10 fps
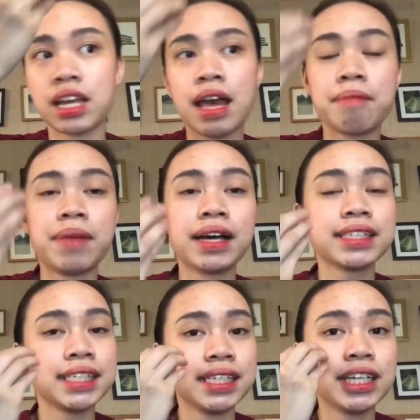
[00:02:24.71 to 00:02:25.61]

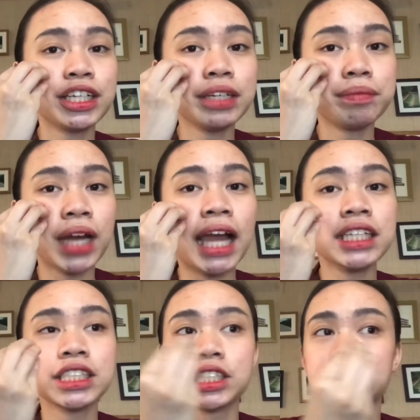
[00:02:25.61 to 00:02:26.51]
maxillary
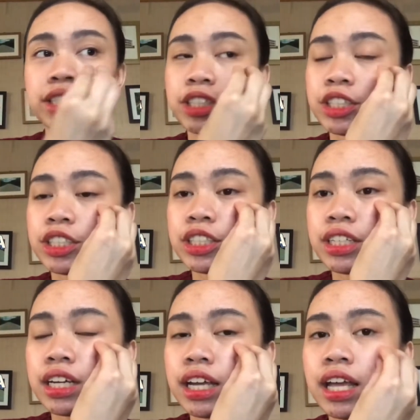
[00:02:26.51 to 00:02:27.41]
branch,
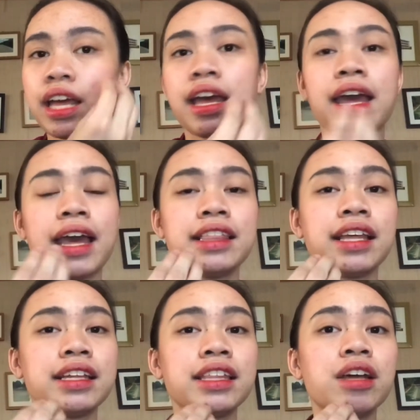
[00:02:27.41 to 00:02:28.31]
and then
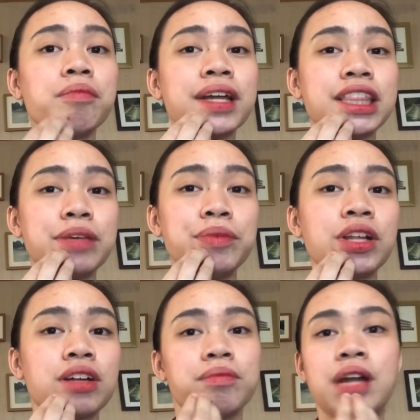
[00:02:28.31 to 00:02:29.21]
in the mandibular
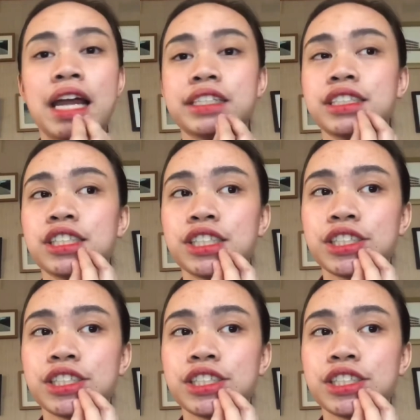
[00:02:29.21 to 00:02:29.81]
branch.